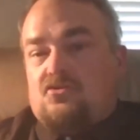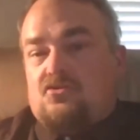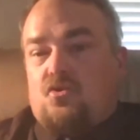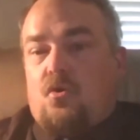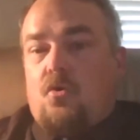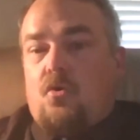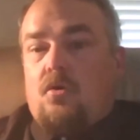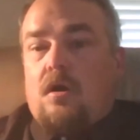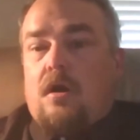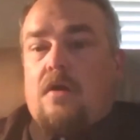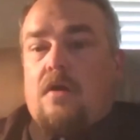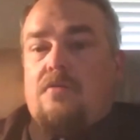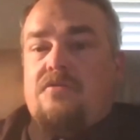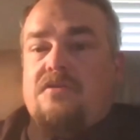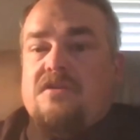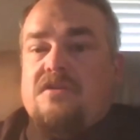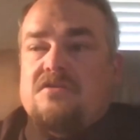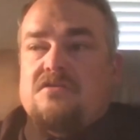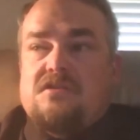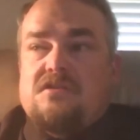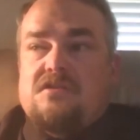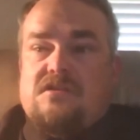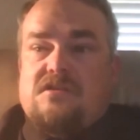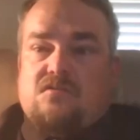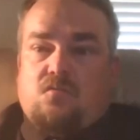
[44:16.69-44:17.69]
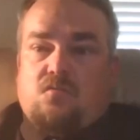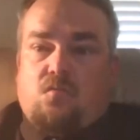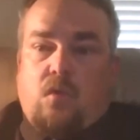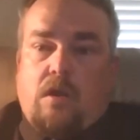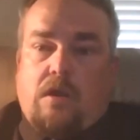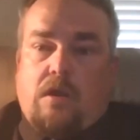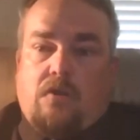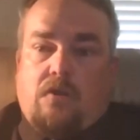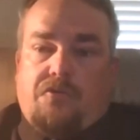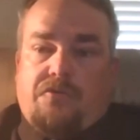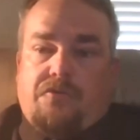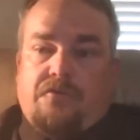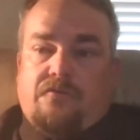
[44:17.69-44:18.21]
Torah, this
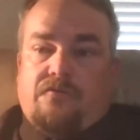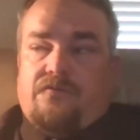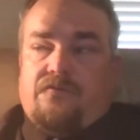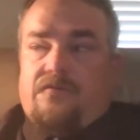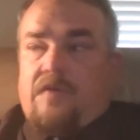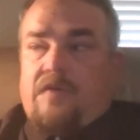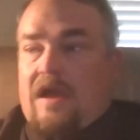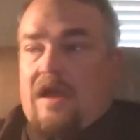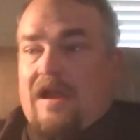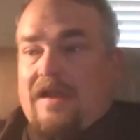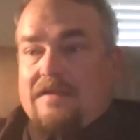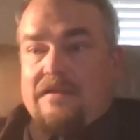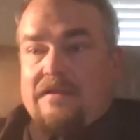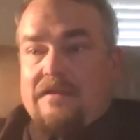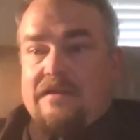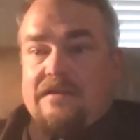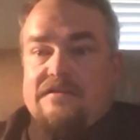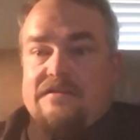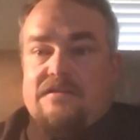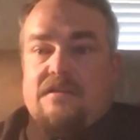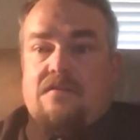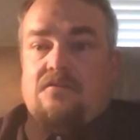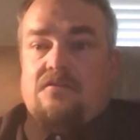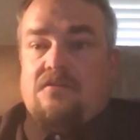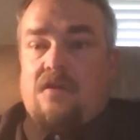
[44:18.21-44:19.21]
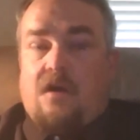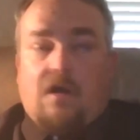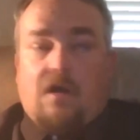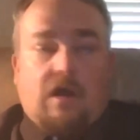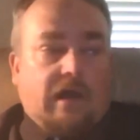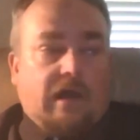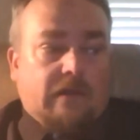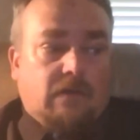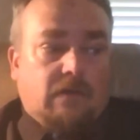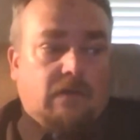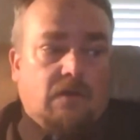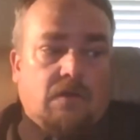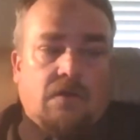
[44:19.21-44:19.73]
wealth of ideas and
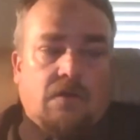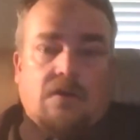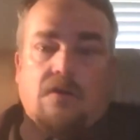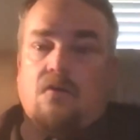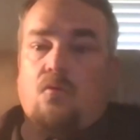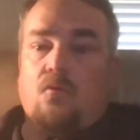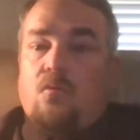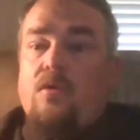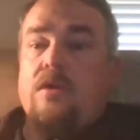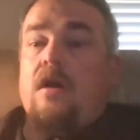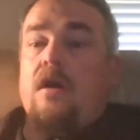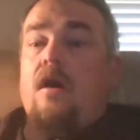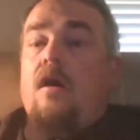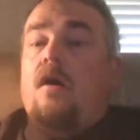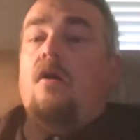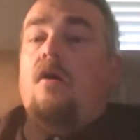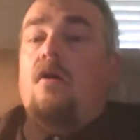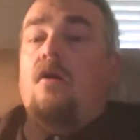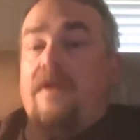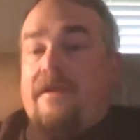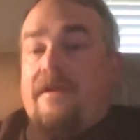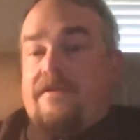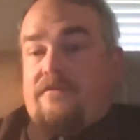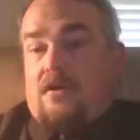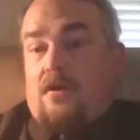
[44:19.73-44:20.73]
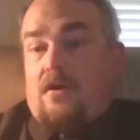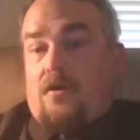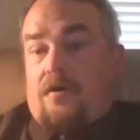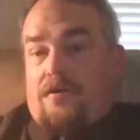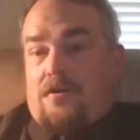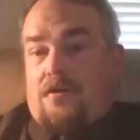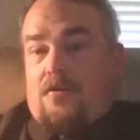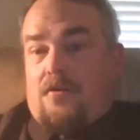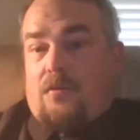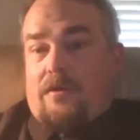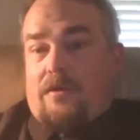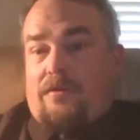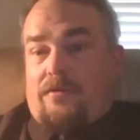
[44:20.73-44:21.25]
thought, we all get to
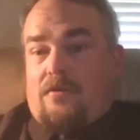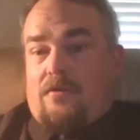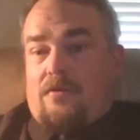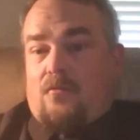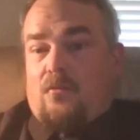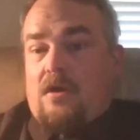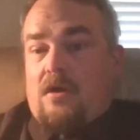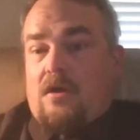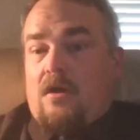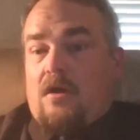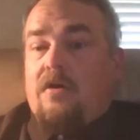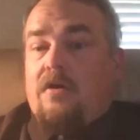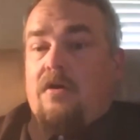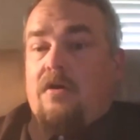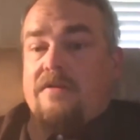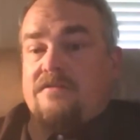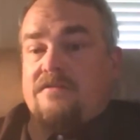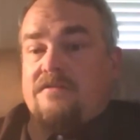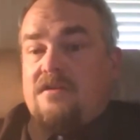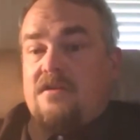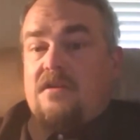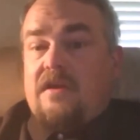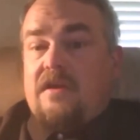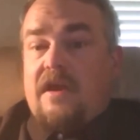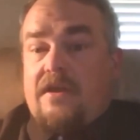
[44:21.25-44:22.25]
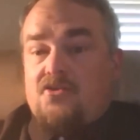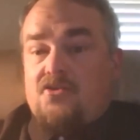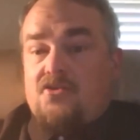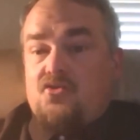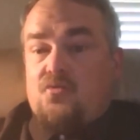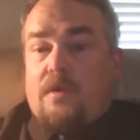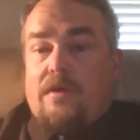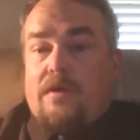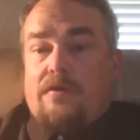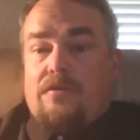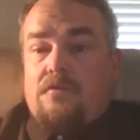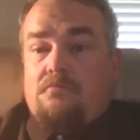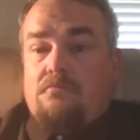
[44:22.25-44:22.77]
argue with it. We all get to engage
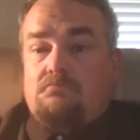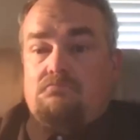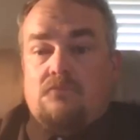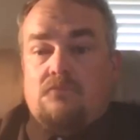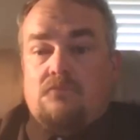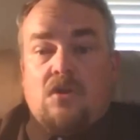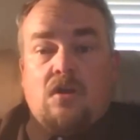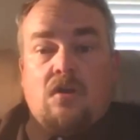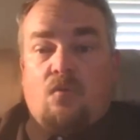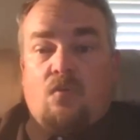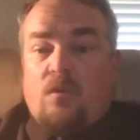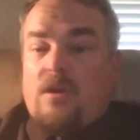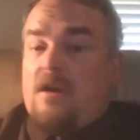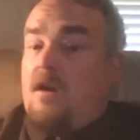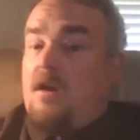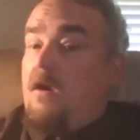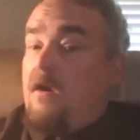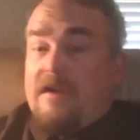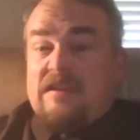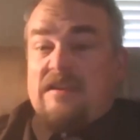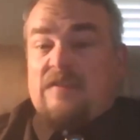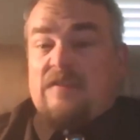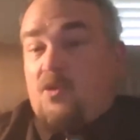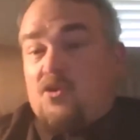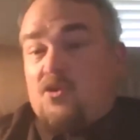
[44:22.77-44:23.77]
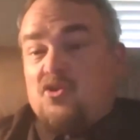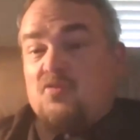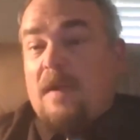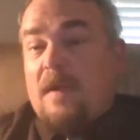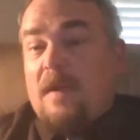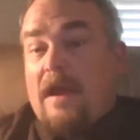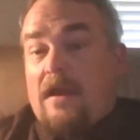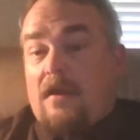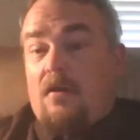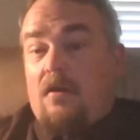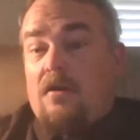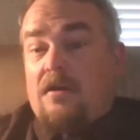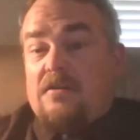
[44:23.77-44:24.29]
with it. We all get to push
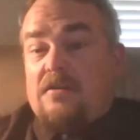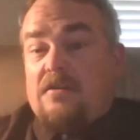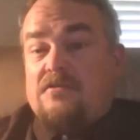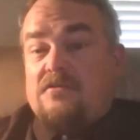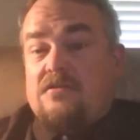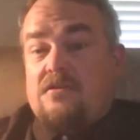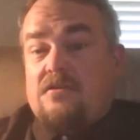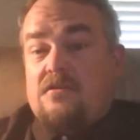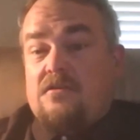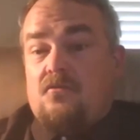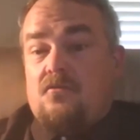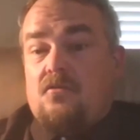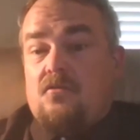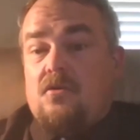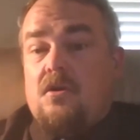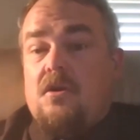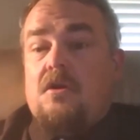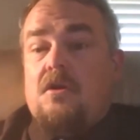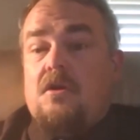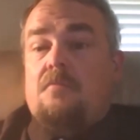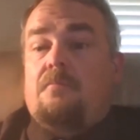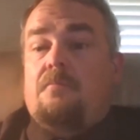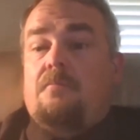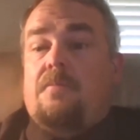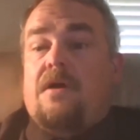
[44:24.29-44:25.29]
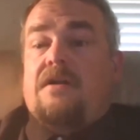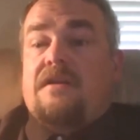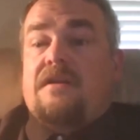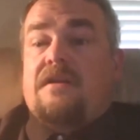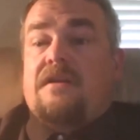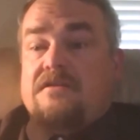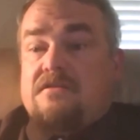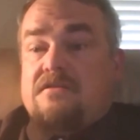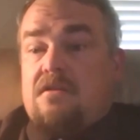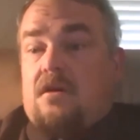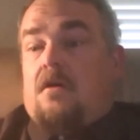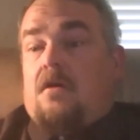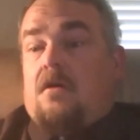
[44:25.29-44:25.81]
back on it too. But
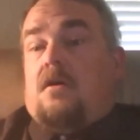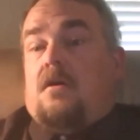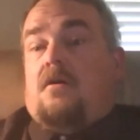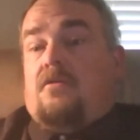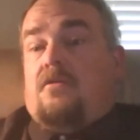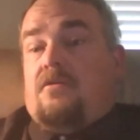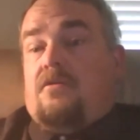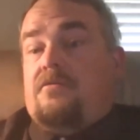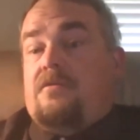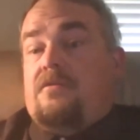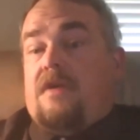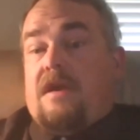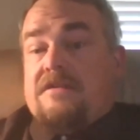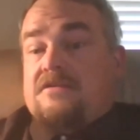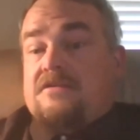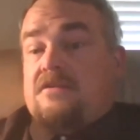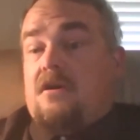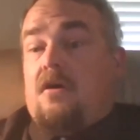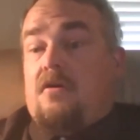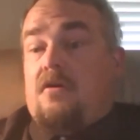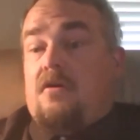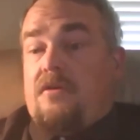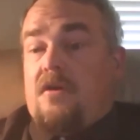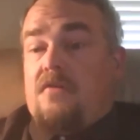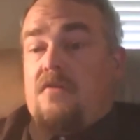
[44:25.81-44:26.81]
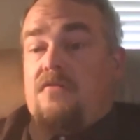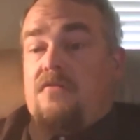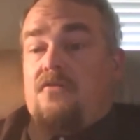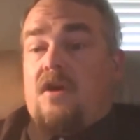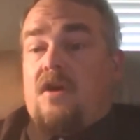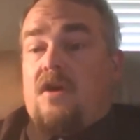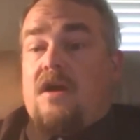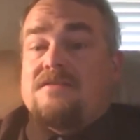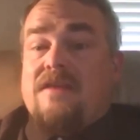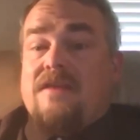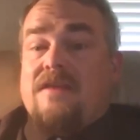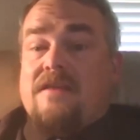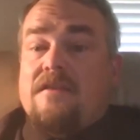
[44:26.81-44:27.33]
it's all there for
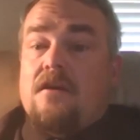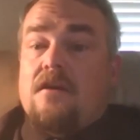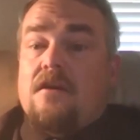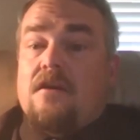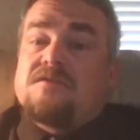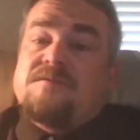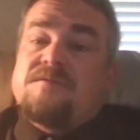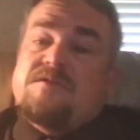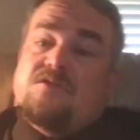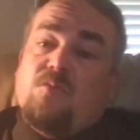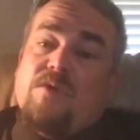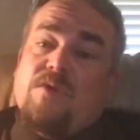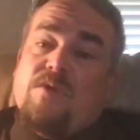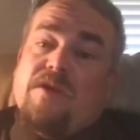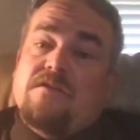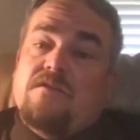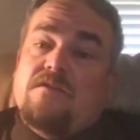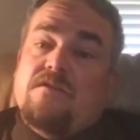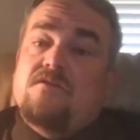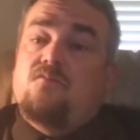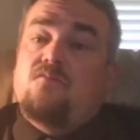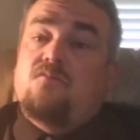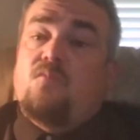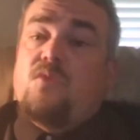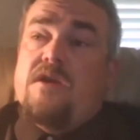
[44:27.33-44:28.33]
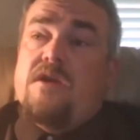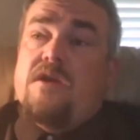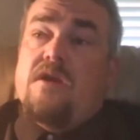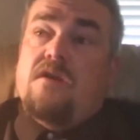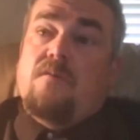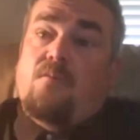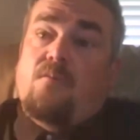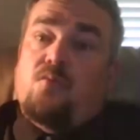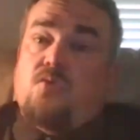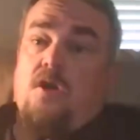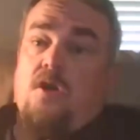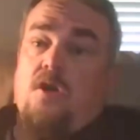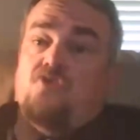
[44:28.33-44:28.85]
us. And it also means we can
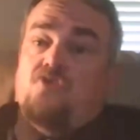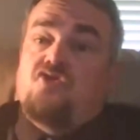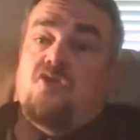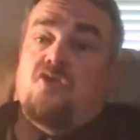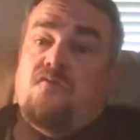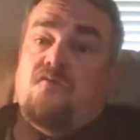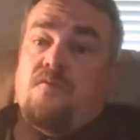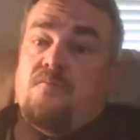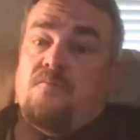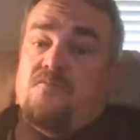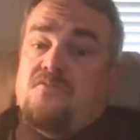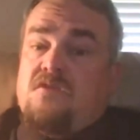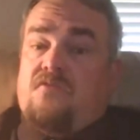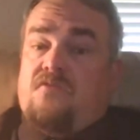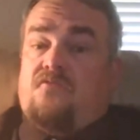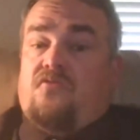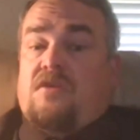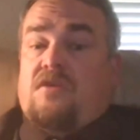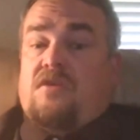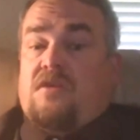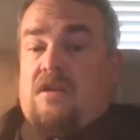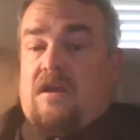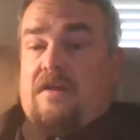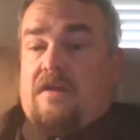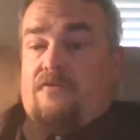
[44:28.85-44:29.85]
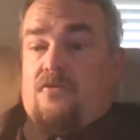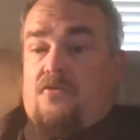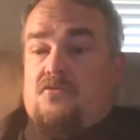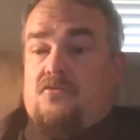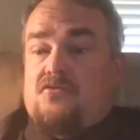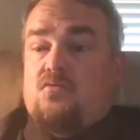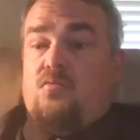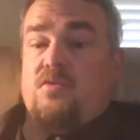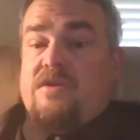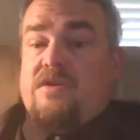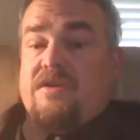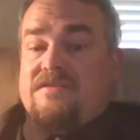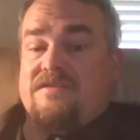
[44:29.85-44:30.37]
approach it from different levels.
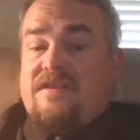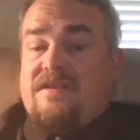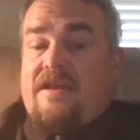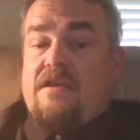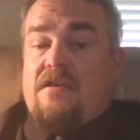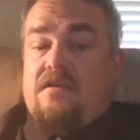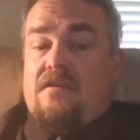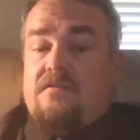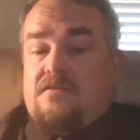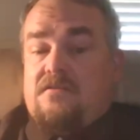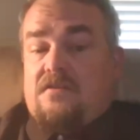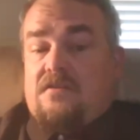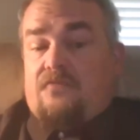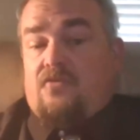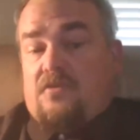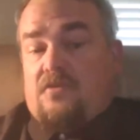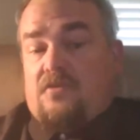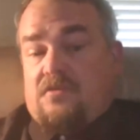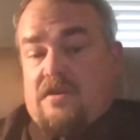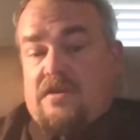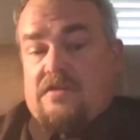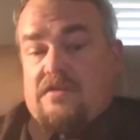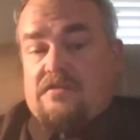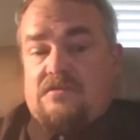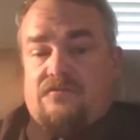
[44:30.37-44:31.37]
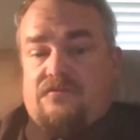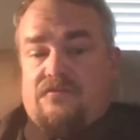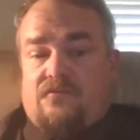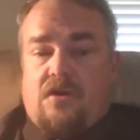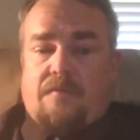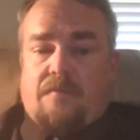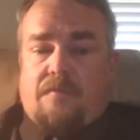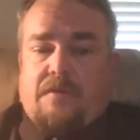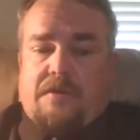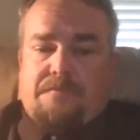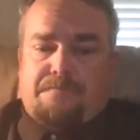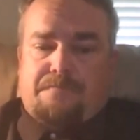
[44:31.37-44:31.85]
We can take different things from